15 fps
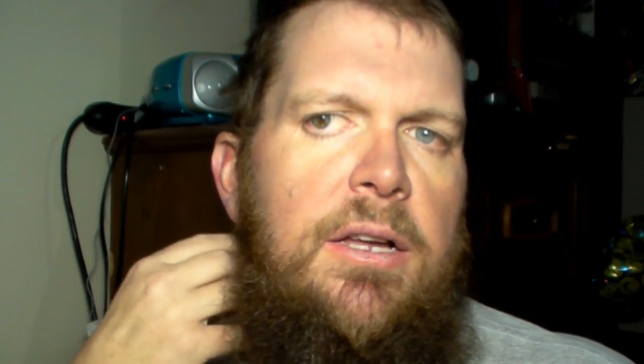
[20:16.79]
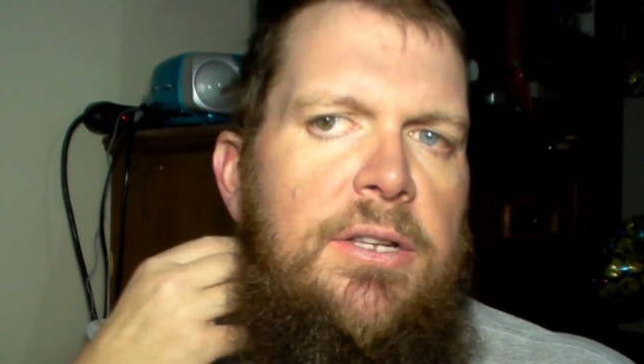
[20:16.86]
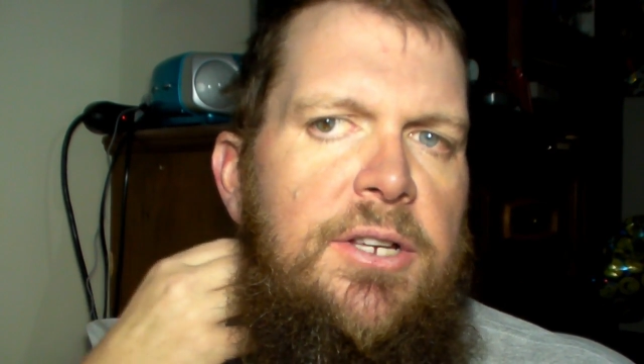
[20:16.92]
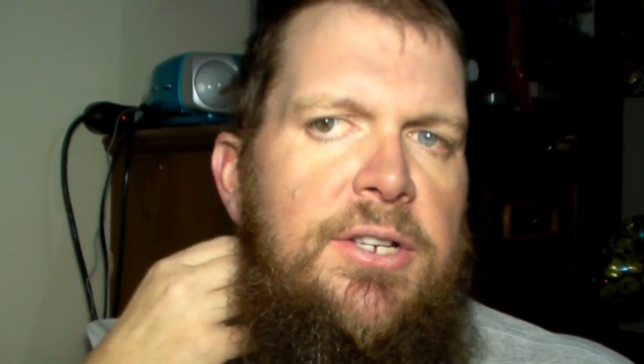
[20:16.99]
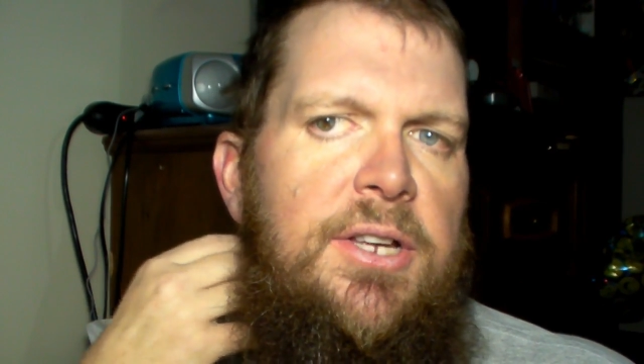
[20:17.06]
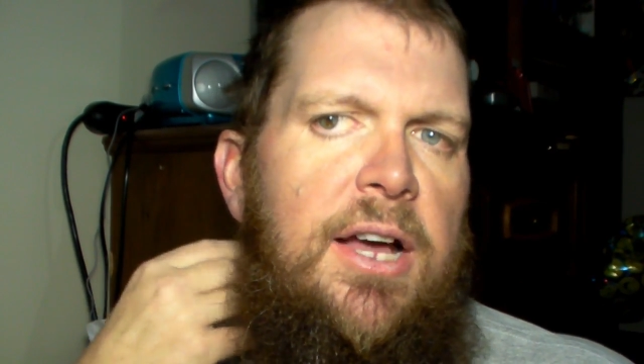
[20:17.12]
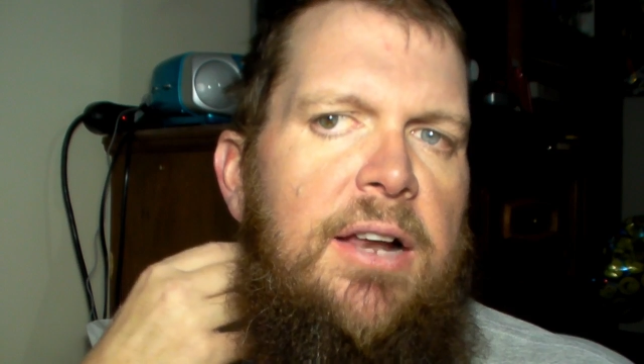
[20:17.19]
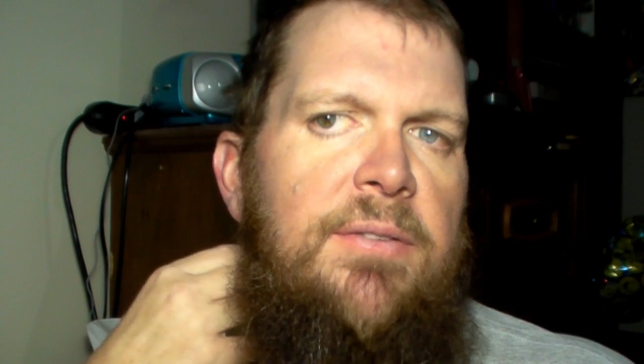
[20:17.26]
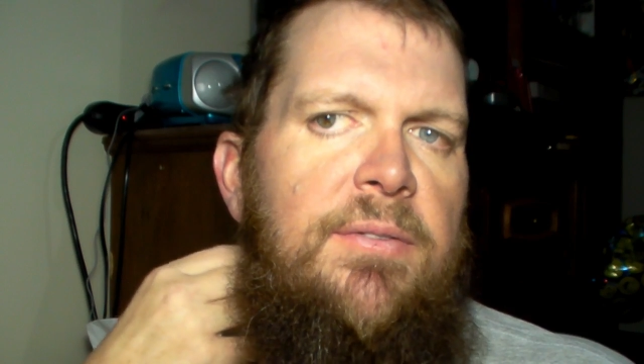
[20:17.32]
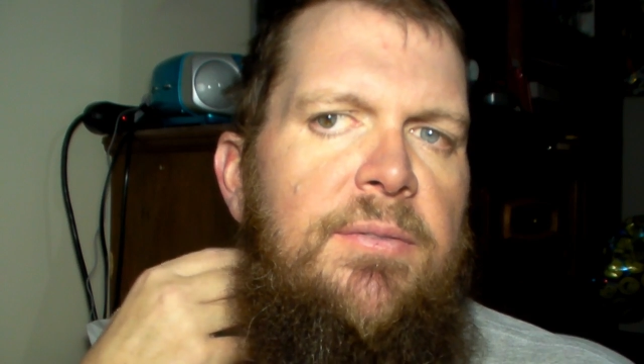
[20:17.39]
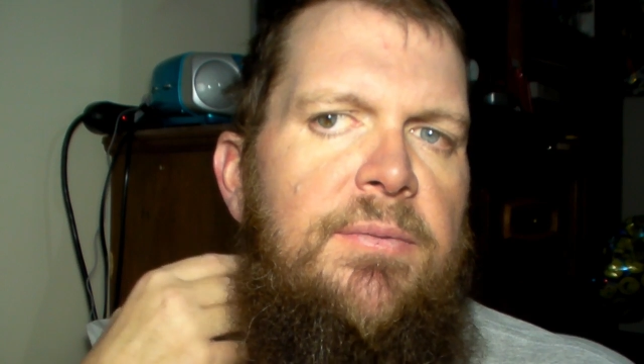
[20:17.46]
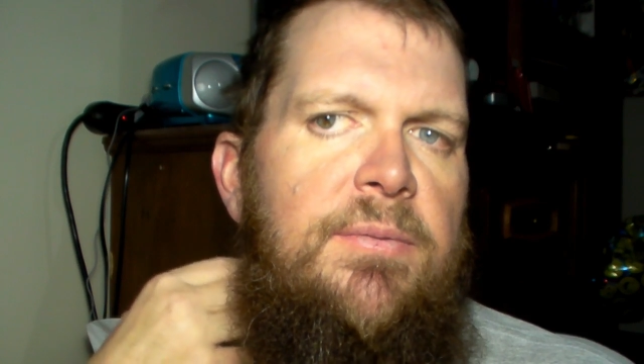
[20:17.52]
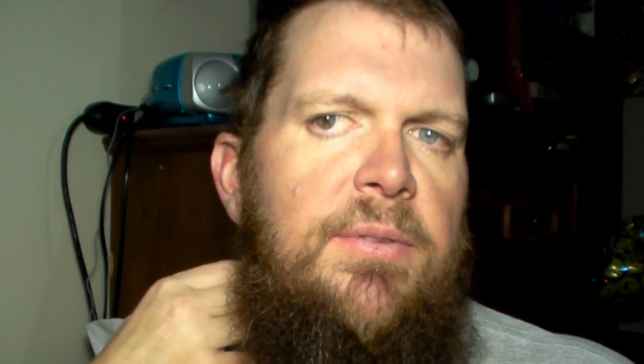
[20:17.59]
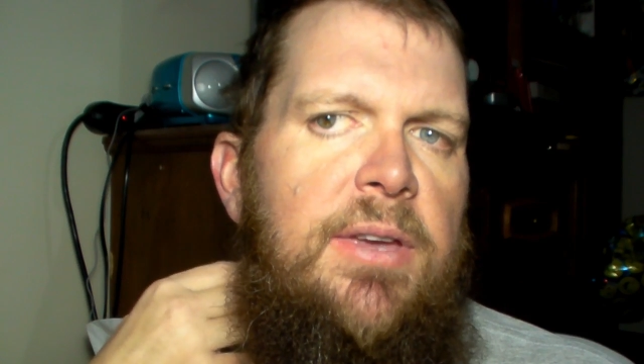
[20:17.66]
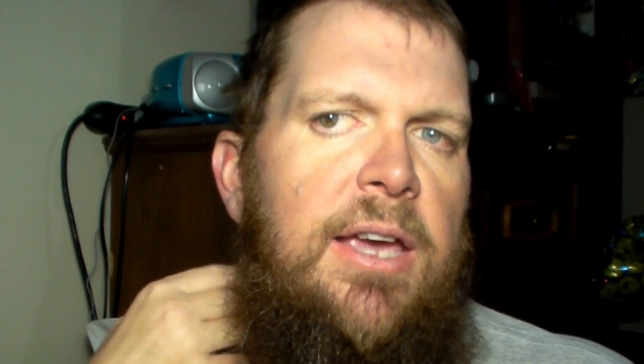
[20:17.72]
just kind of
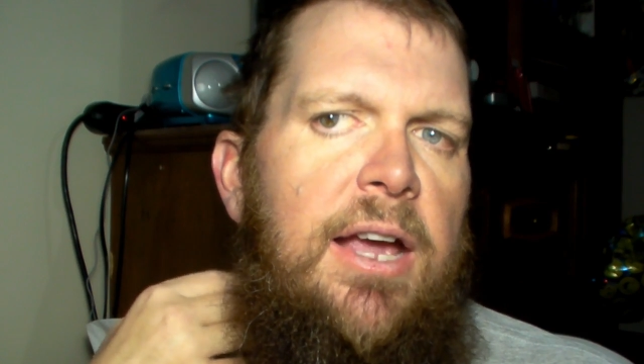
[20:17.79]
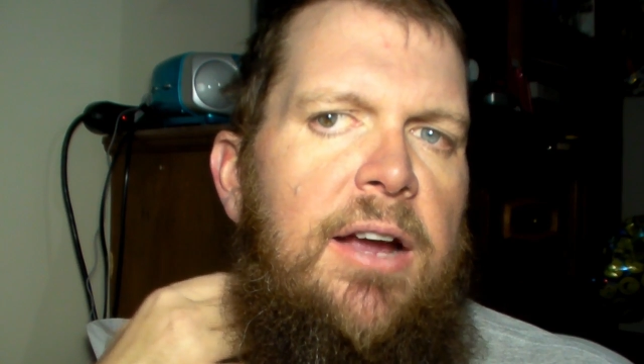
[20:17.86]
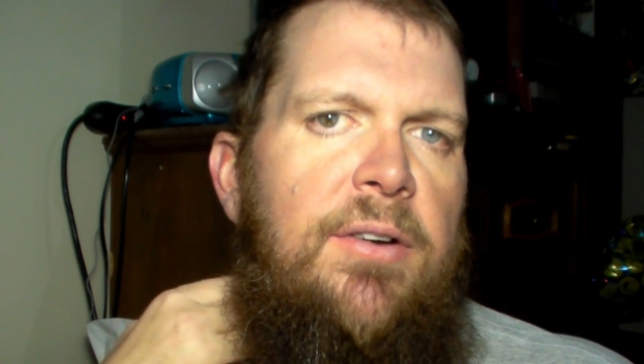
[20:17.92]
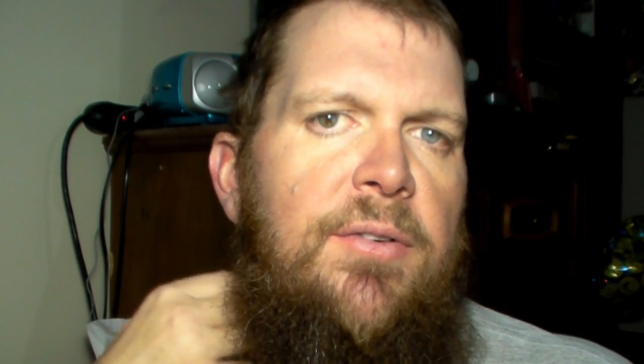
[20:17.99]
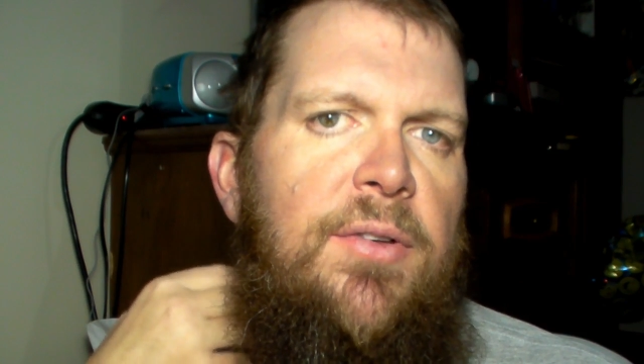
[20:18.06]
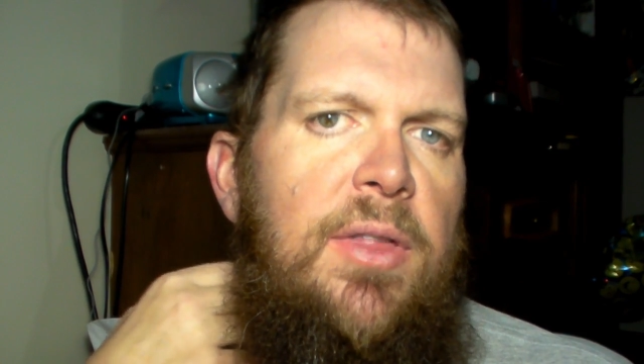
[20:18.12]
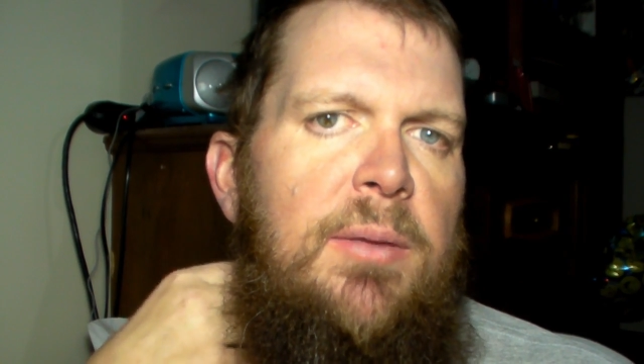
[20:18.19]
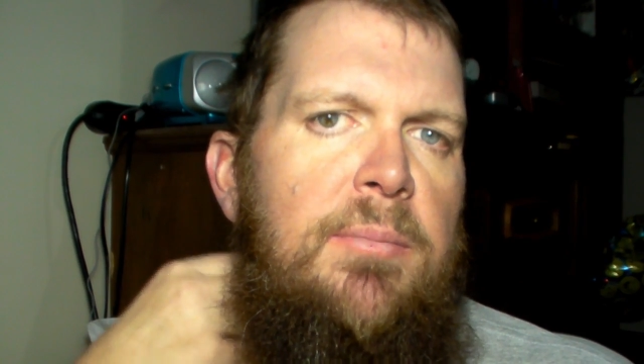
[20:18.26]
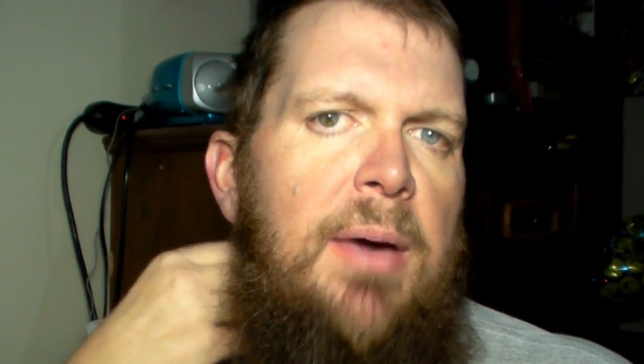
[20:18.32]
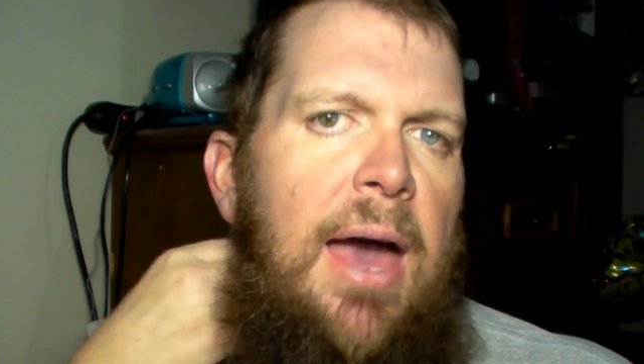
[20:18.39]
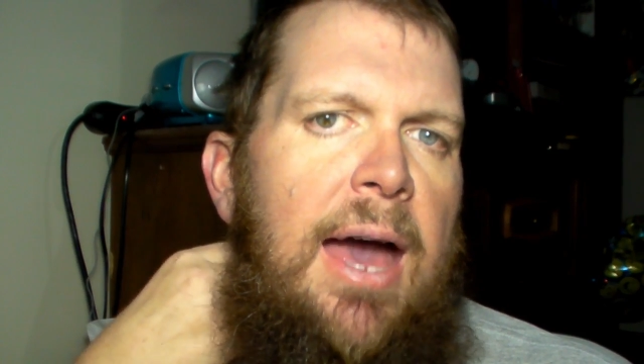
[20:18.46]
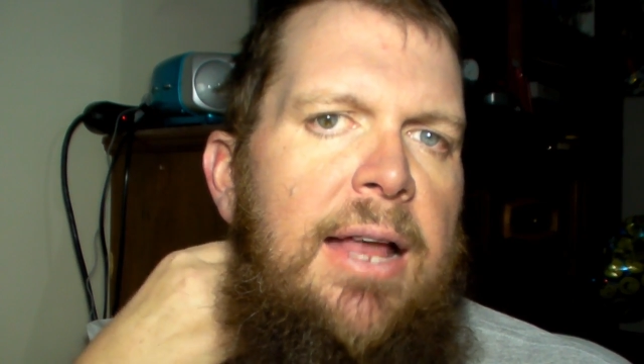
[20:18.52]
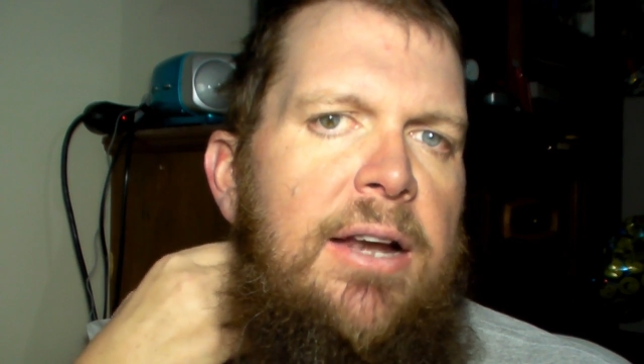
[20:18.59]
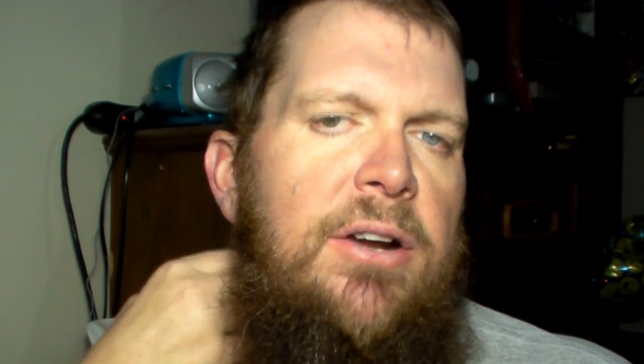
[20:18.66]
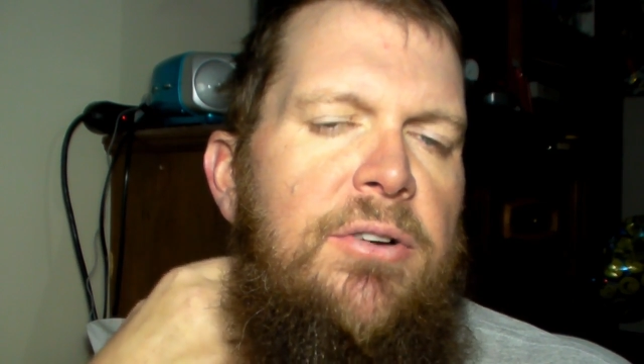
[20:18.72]
carefully
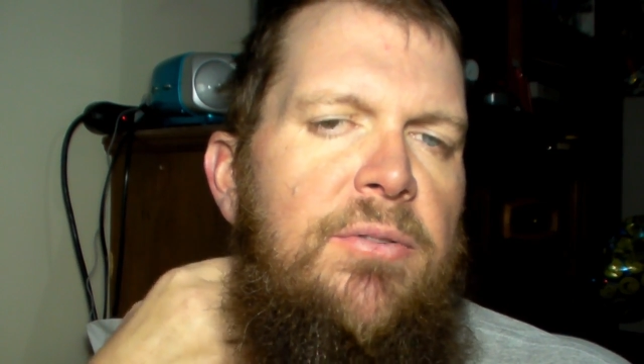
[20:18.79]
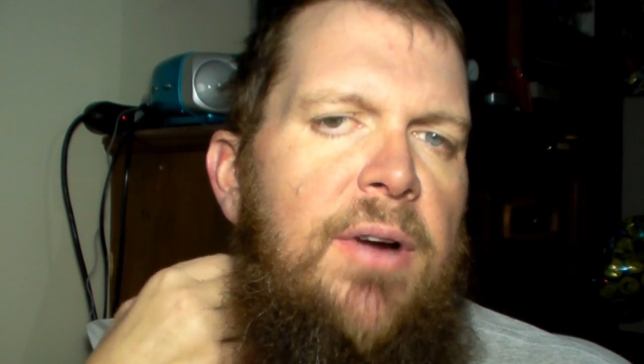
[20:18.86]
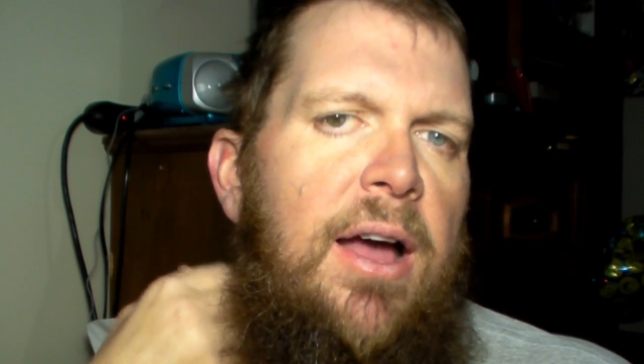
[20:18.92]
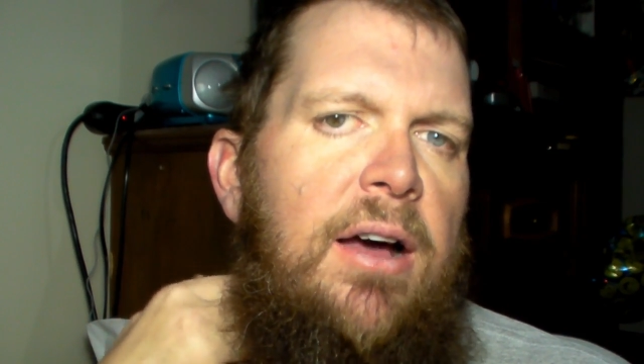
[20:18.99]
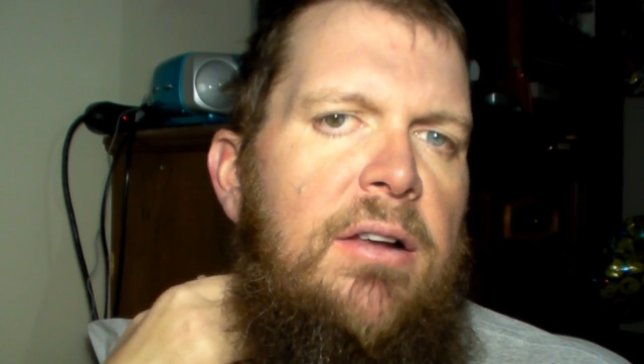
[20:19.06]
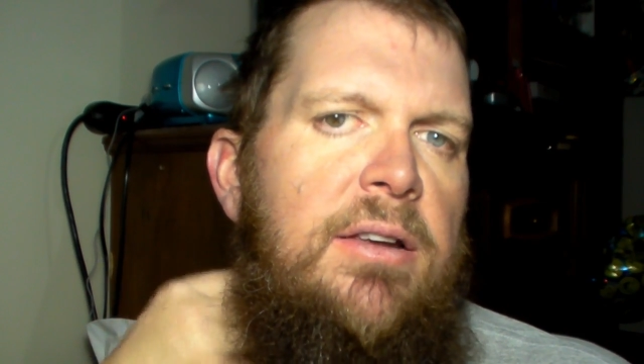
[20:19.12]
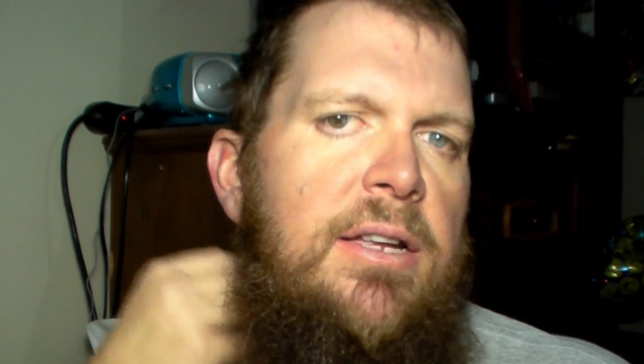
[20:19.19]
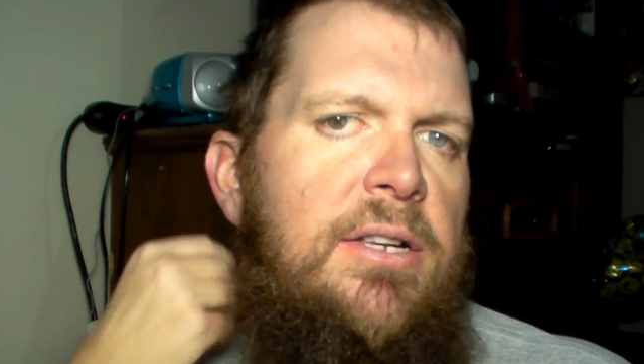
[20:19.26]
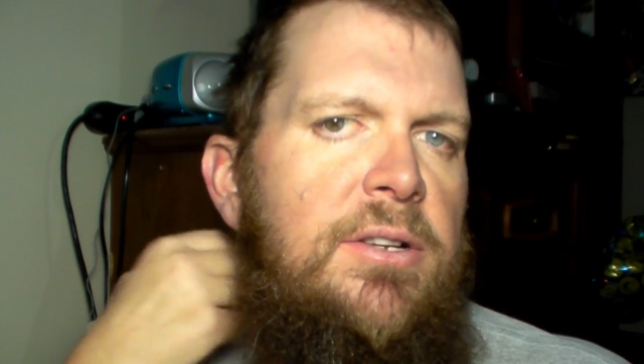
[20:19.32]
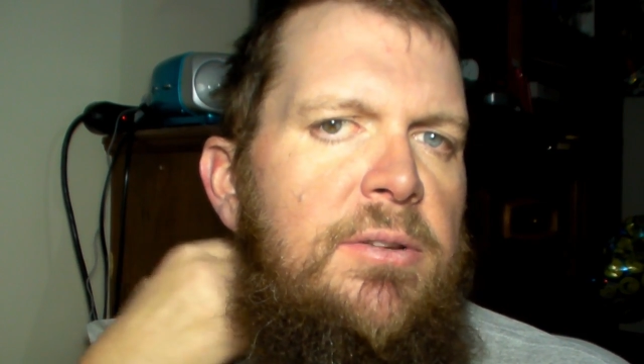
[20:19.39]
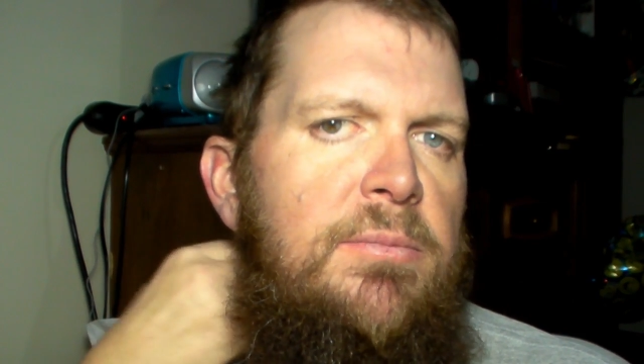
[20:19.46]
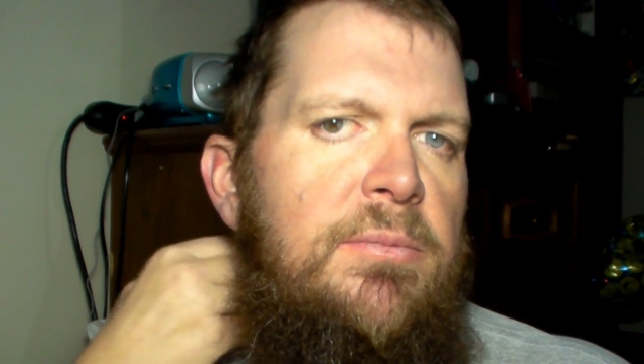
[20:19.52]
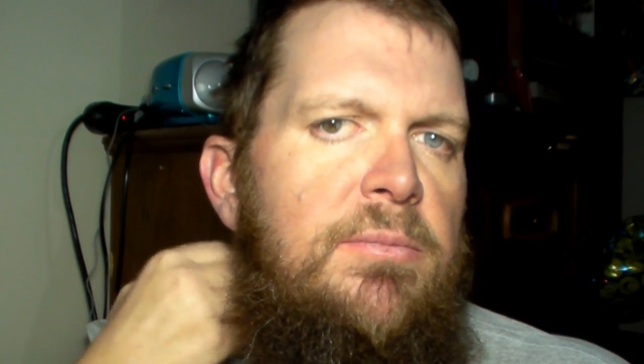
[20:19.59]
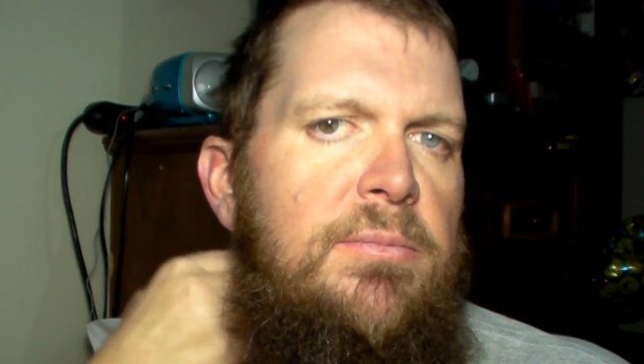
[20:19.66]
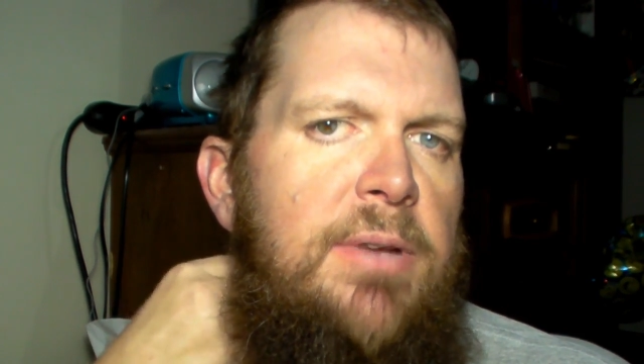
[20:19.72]
patted around it and